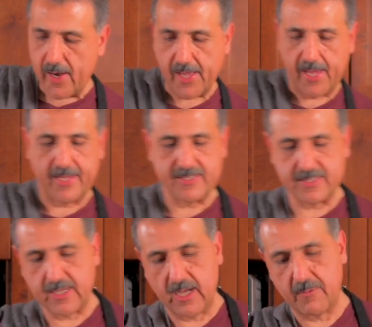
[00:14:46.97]
And
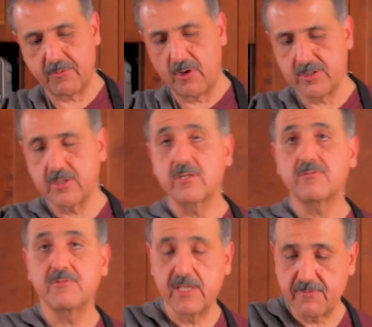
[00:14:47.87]
prawns cook
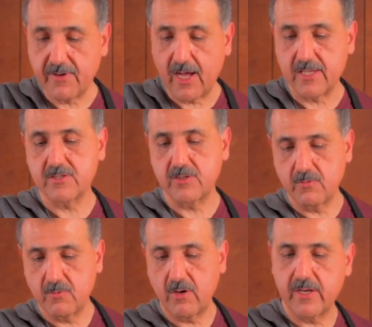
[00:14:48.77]
really fast, so you
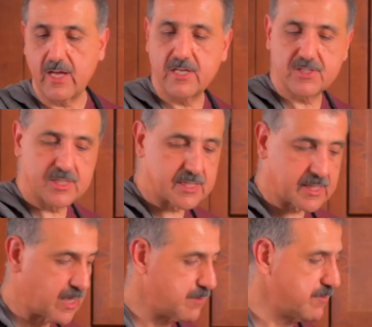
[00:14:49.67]
want to actually
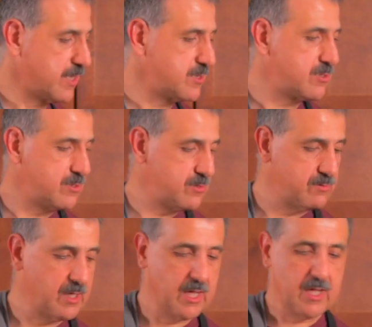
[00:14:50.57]
get them into
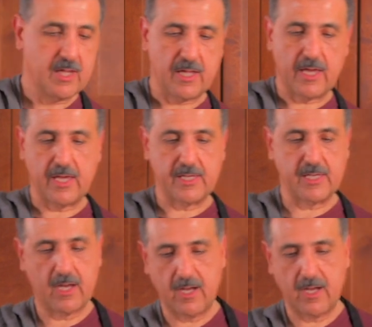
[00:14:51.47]
a